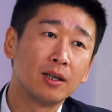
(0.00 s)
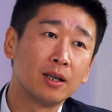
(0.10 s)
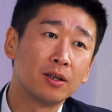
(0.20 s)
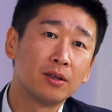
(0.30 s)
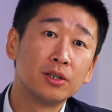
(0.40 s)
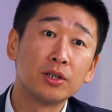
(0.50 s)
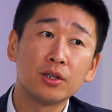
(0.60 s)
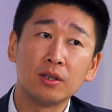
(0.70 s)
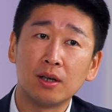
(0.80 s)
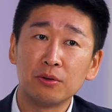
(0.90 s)
another
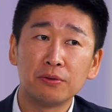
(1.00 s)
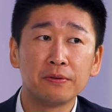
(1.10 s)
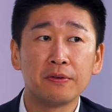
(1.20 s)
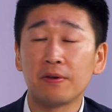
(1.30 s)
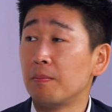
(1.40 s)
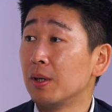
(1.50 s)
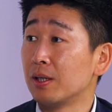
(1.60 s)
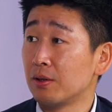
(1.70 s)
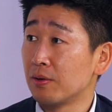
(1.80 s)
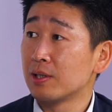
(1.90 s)
additional 155
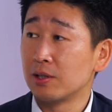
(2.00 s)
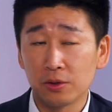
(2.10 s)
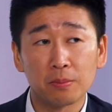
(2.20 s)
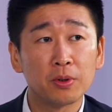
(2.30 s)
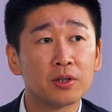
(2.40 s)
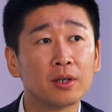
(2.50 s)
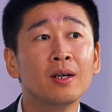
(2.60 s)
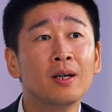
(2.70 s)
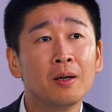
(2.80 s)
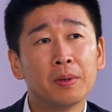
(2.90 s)
million US into the project.
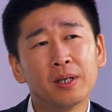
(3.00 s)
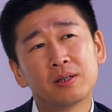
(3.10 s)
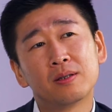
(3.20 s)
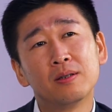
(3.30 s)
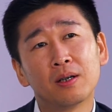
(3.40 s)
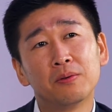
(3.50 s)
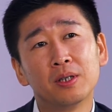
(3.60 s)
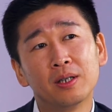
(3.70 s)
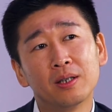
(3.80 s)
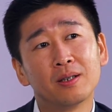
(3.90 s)
But that's not
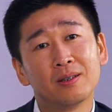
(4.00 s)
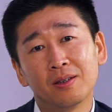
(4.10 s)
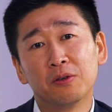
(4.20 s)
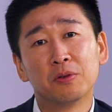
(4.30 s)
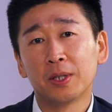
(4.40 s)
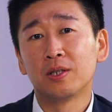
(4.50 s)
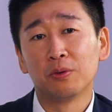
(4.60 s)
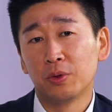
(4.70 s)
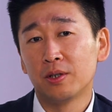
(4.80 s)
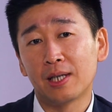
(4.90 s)
really over
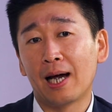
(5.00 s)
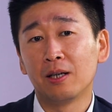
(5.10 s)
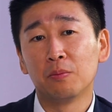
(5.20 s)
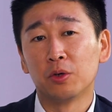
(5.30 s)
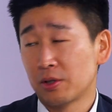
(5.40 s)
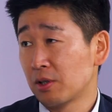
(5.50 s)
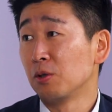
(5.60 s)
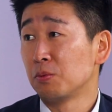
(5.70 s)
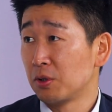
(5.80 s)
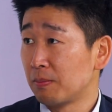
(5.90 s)
budget. We're just adding more
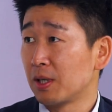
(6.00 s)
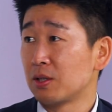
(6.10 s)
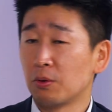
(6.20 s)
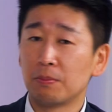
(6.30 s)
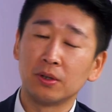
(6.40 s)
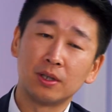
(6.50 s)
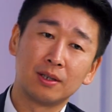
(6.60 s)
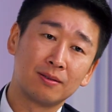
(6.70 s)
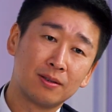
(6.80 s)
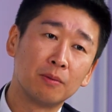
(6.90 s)
scope to the budget. We're
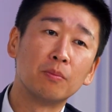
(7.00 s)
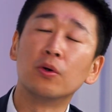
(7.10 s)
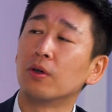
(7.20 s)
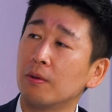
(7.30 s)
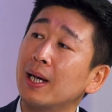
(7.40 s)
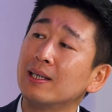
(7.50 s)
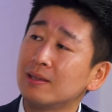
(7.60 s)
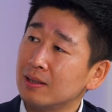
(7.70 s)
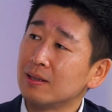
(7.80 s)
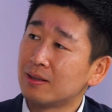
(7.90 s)
building some more
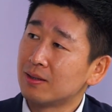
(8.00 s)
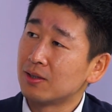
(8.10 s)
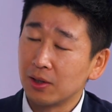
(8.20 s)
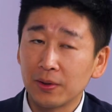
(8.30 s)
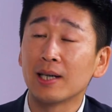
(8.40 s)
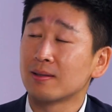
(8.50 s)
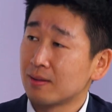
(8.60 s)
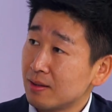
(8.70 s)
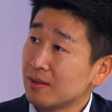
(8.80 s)
amenities. So yes,